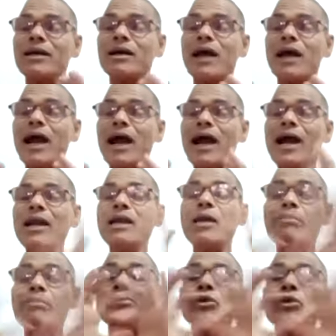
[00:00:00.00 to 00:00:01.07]
and
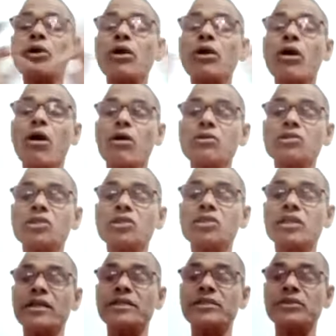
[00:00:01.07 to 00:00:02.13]
pure
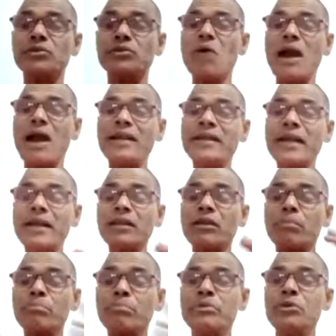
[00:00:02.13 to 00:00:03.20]
consciousness. You attain
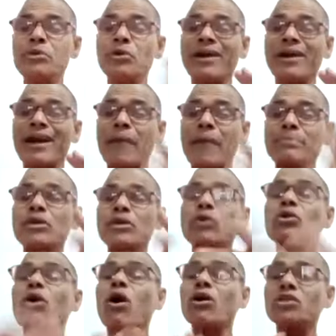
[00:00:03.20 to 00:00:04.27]
the pure and absolute
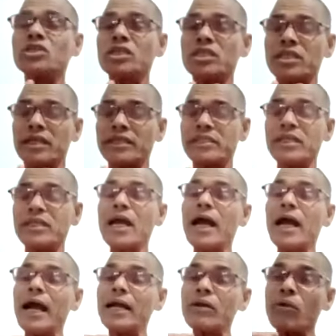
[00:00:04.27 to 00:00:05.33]
consciousness,
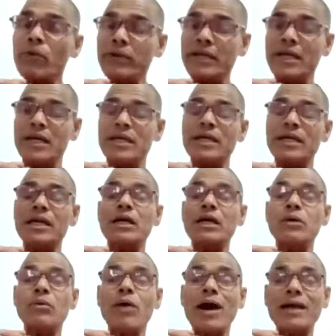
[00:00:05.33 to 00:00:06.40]
and where
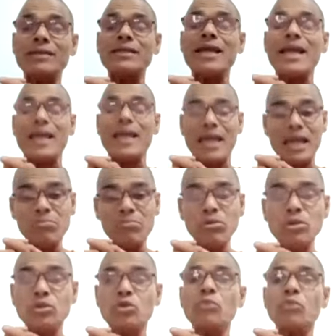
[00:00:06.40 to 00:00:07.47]
one
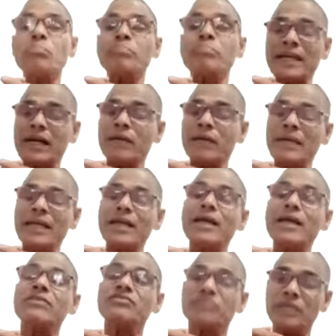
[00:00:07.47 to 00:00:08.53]
able to becoming
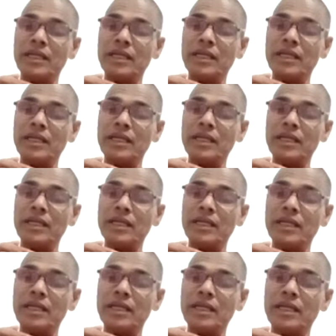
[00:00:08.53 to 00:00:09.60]
free from
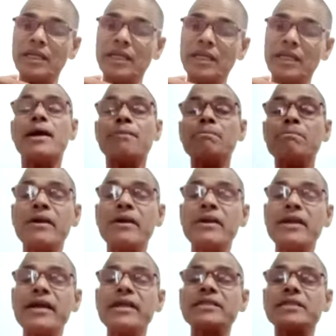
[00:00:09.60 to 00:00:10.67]
the
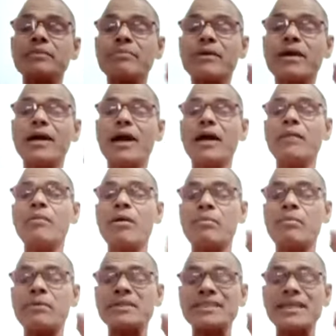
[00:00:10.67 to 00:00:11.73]
bondage of karma,
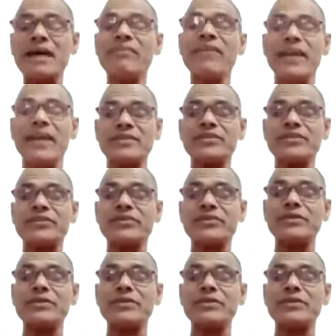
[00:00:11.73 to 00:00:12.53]
of sufferings,